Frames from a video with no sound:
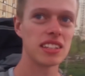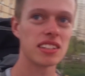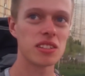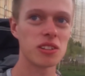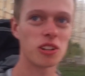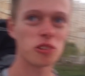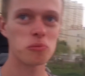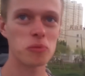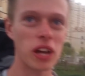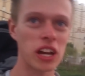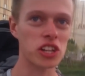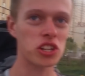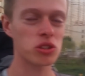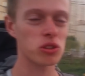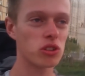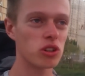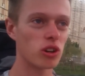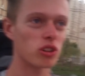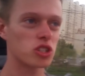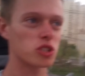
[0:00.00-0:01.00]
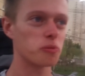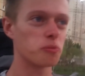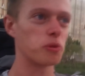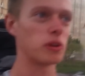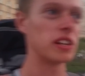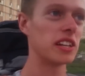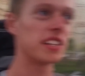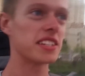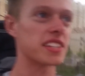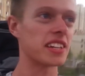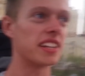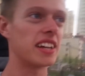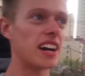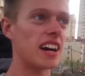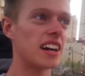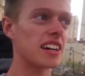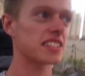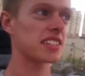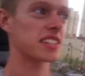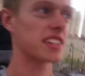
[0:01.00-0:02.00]
told me I should go to the police and
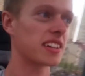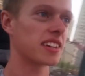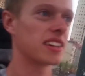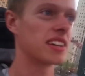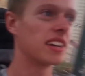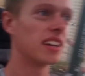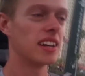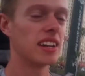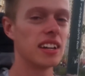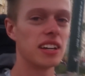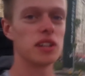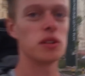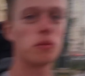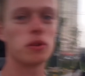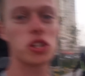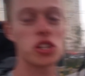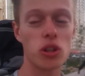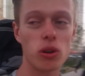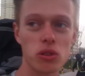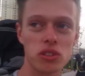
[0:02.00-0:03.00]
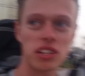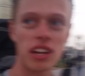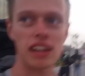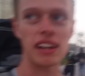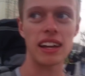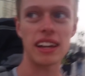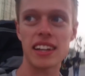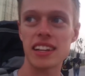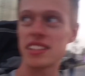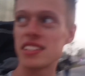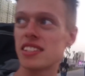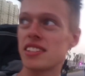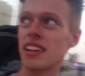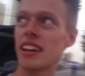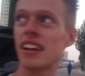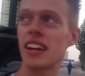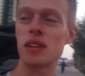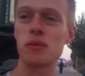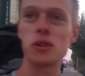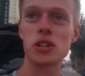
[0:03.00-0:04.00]
ask which hotel I can
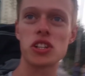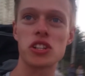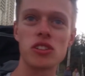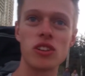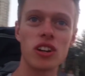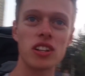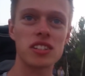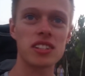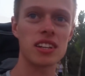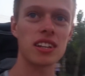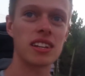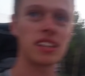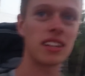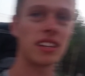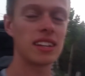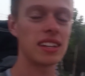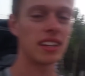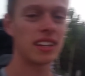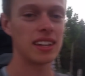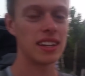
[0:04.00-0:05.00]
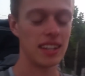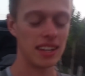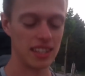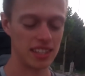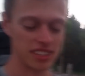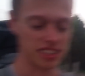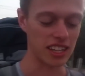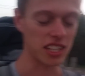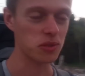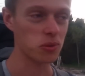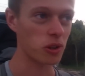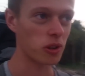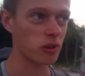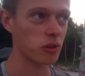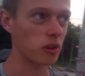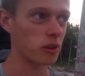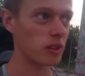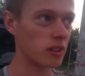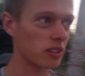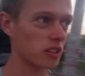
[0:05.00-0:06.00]
stay and which not. So that's what I'm
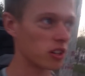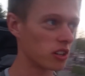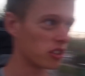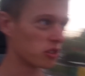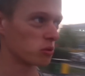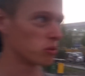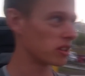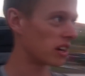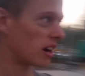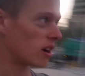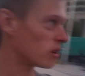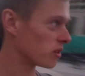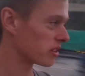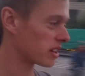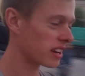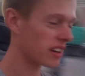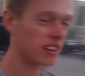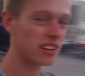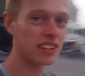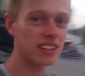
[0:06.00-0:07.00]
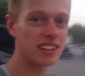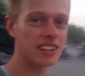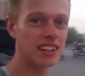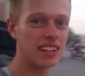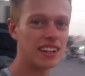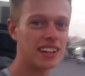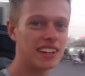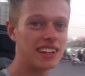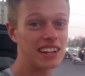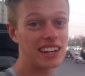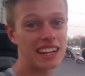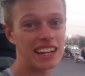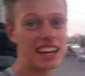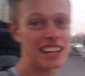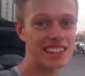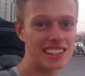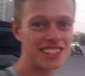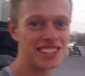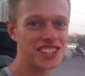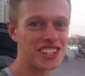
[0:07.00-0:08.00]
gonna do now.
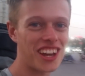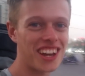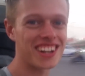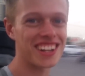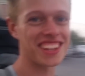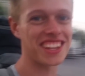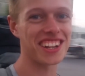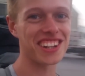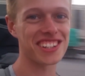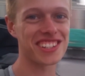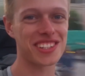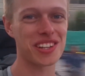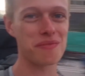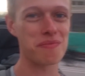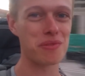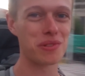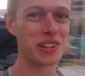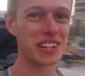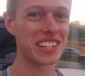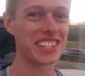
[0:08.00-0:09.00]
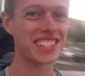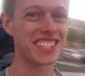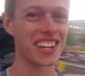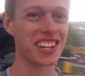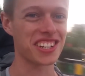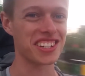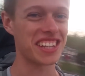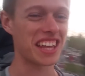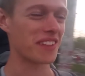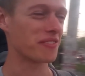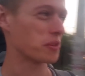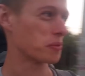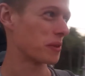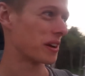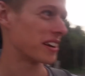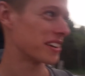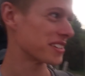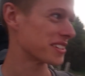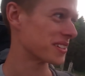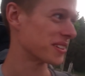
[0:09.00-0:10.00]
Gladly in China there's a police station
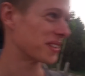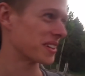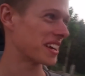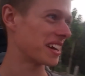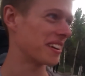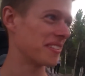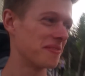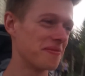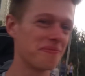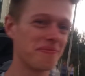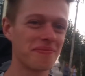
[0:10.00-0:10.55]
everywhere, so yeah.